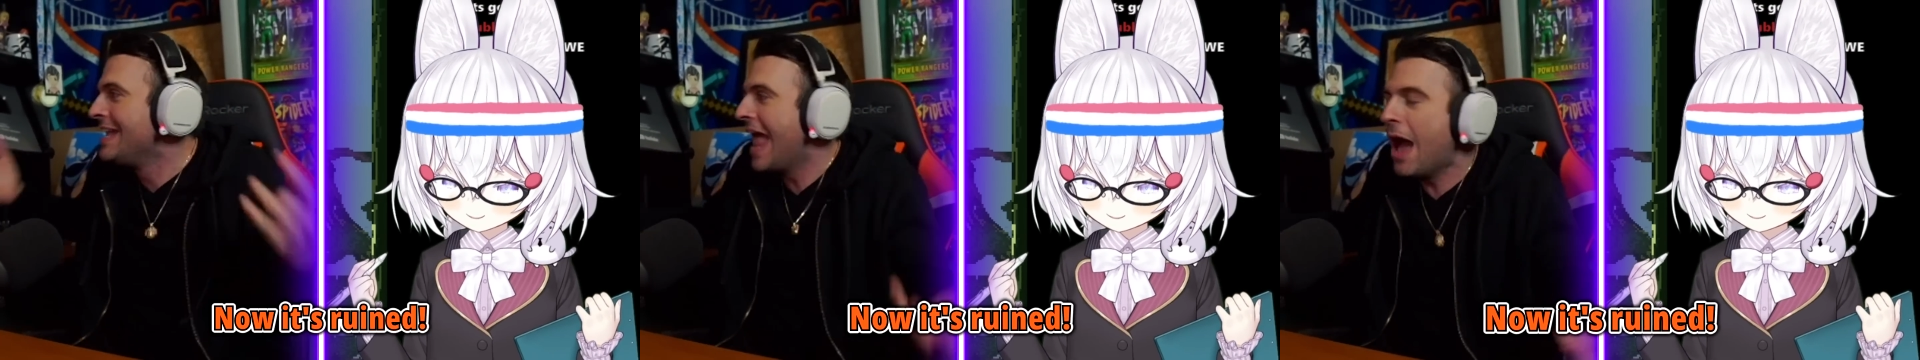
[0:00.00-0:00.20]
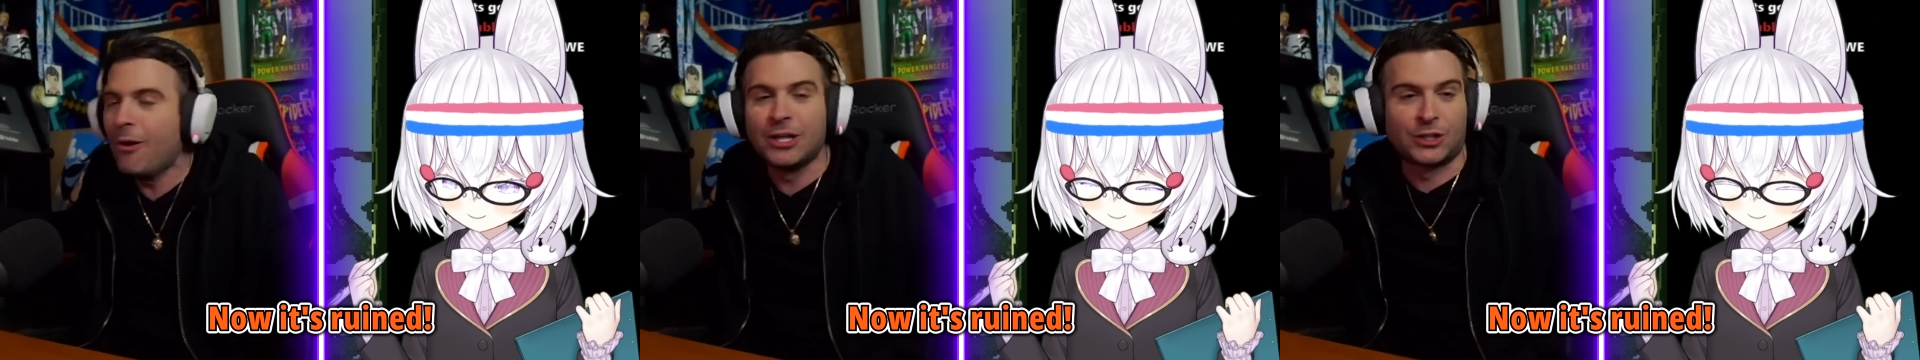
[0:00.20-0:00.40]

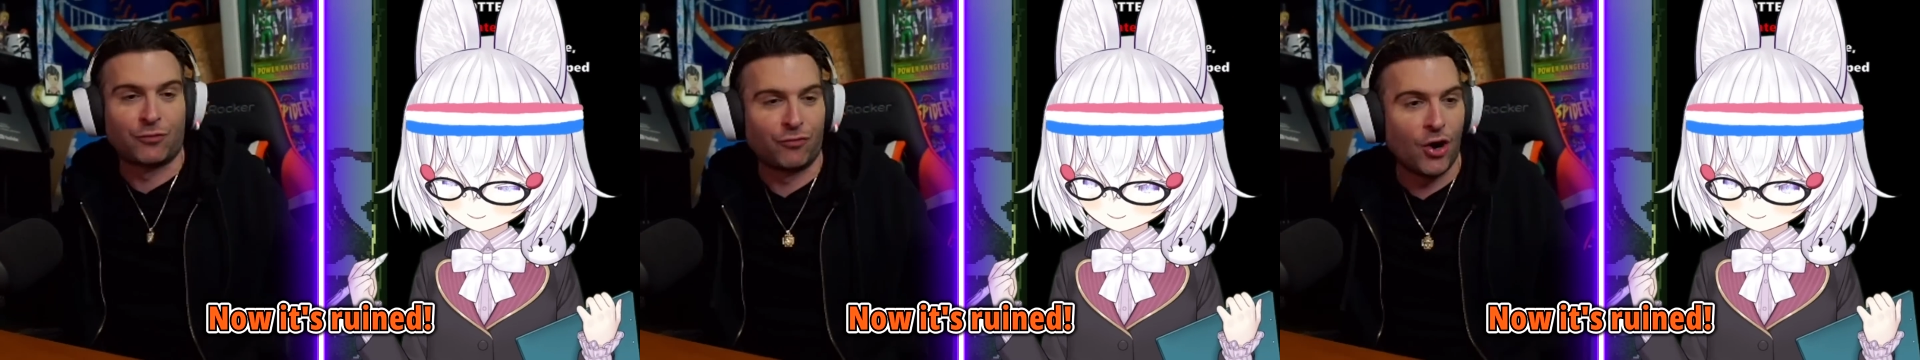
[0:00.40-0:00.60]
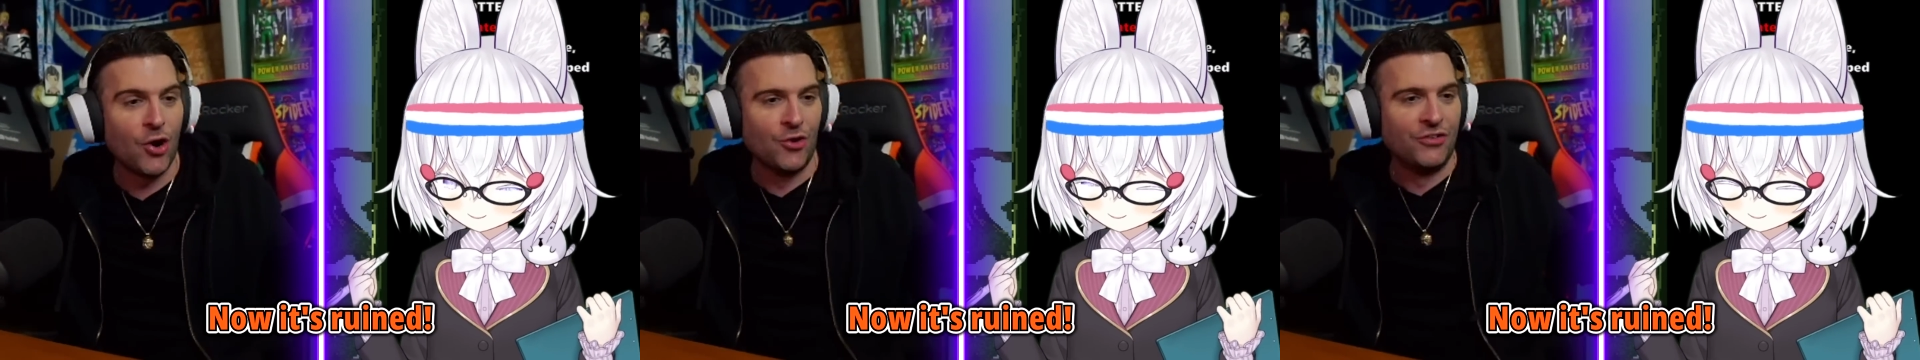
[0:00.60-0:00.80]
Now
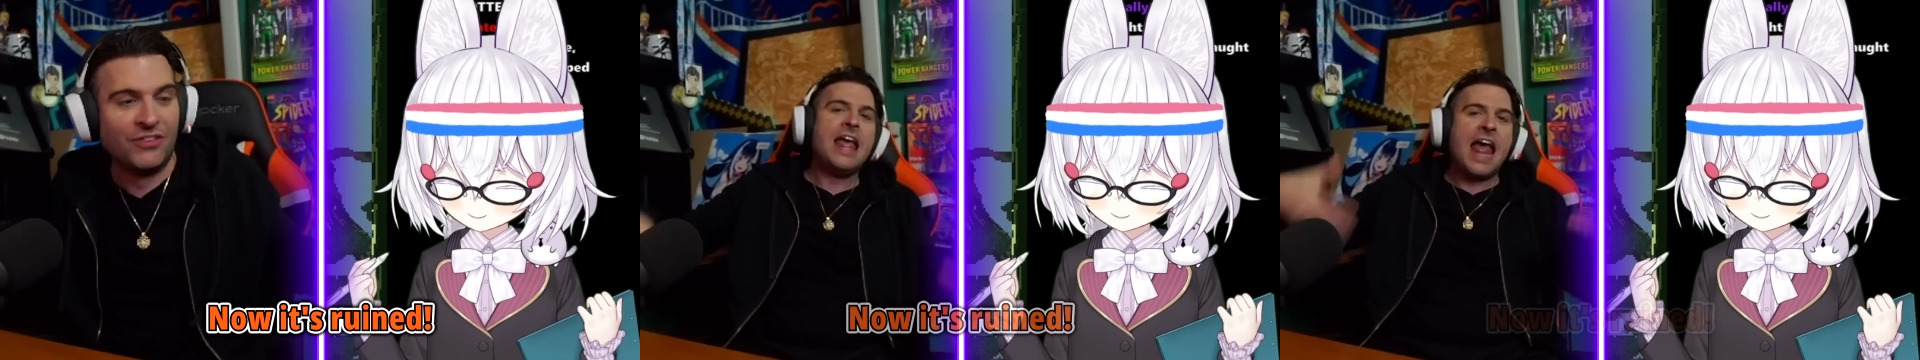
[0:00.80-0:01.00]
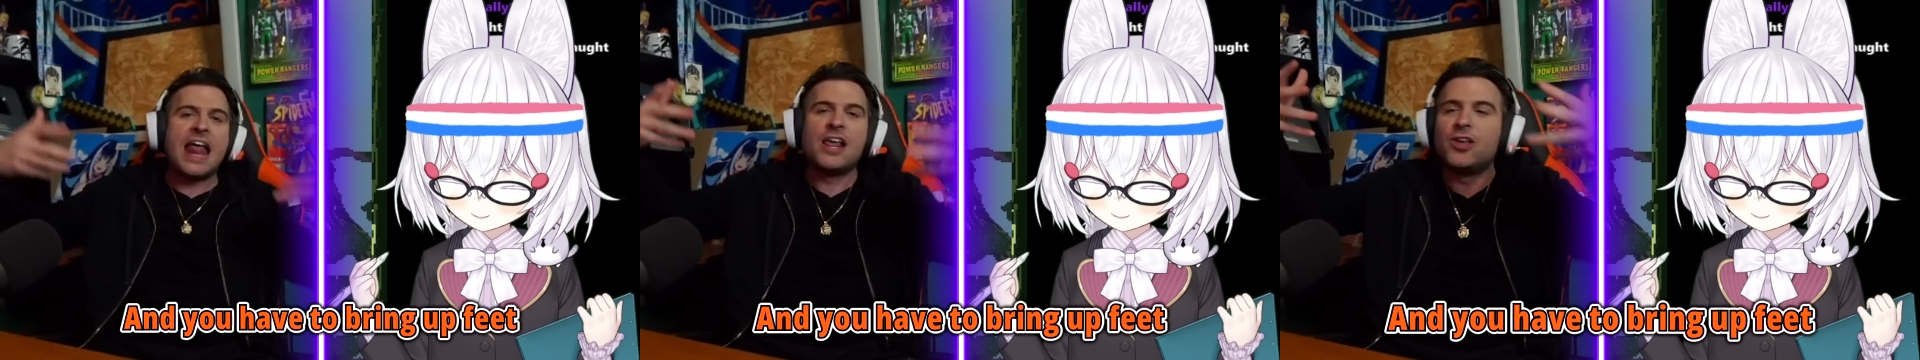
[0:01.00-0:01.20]
it's
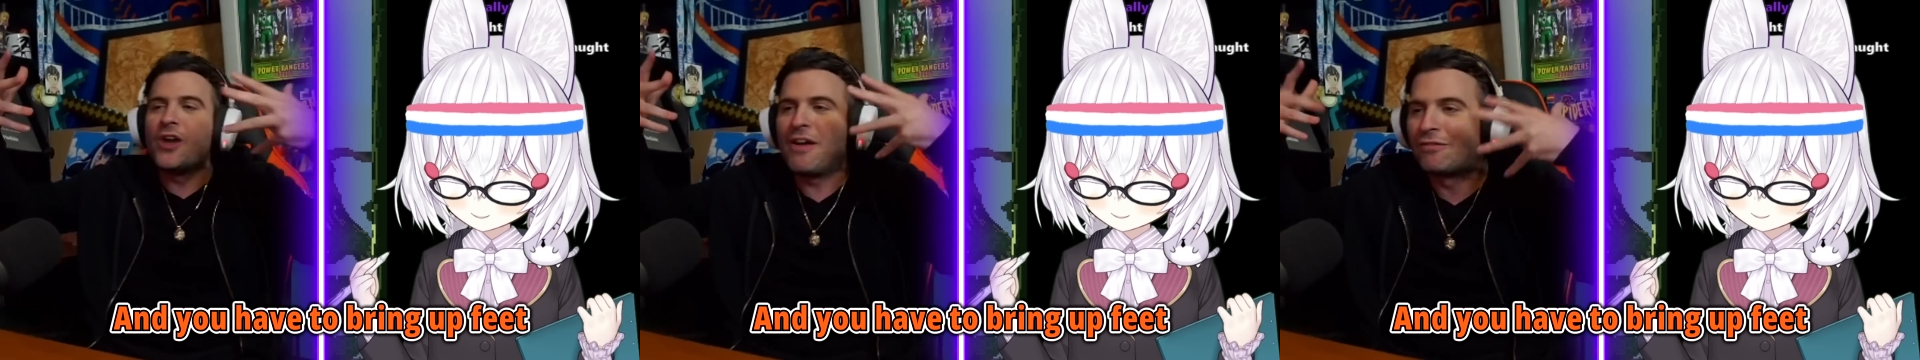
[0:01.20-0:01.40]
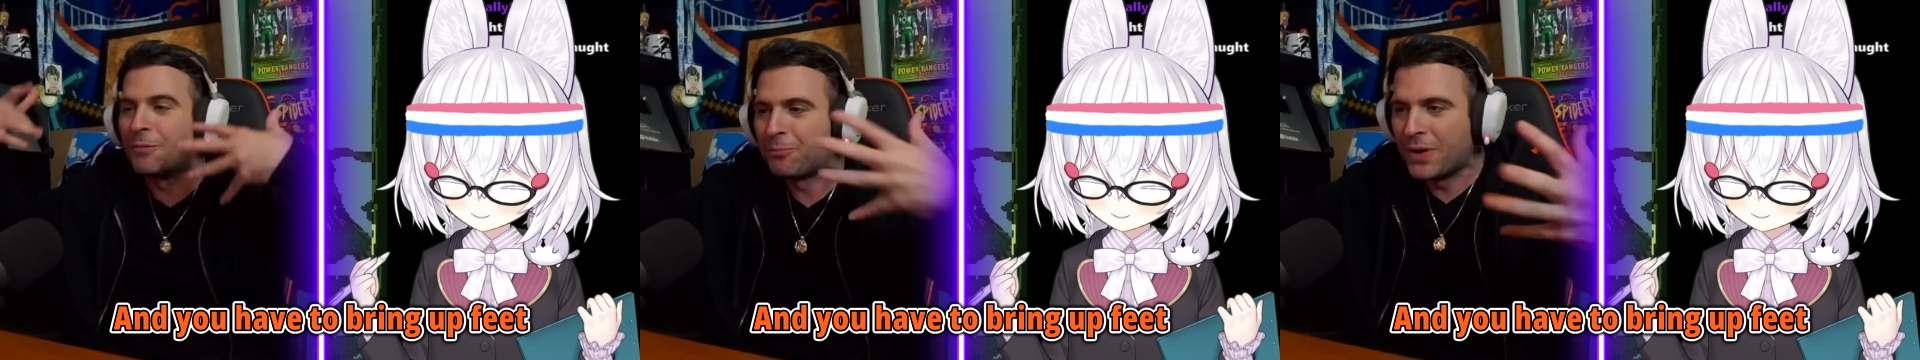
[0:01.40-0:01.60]
ruined. And
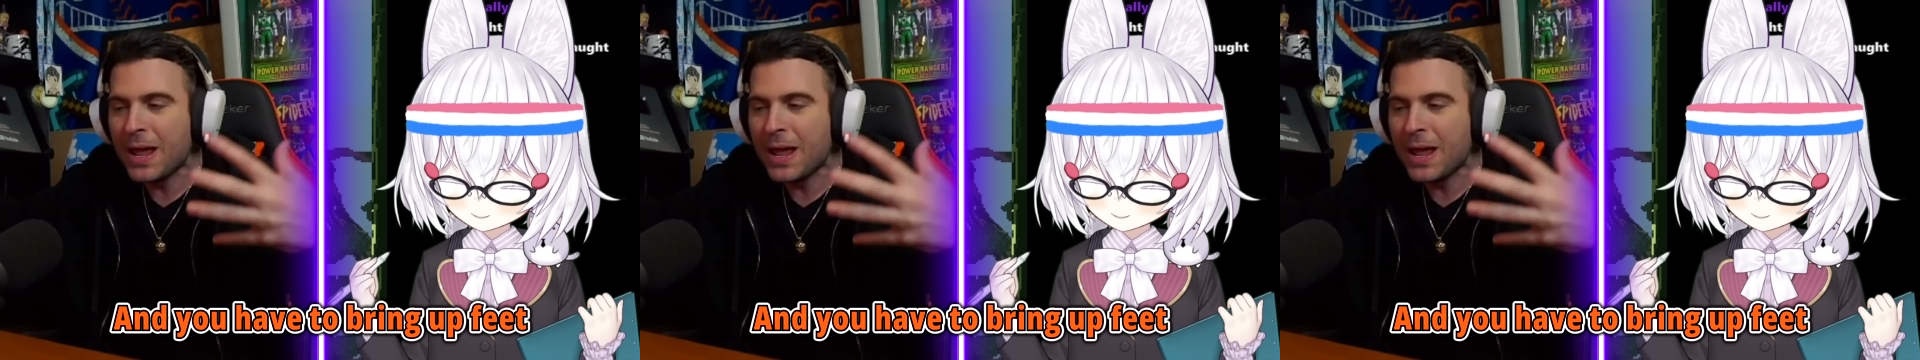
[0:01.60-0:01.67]
you have to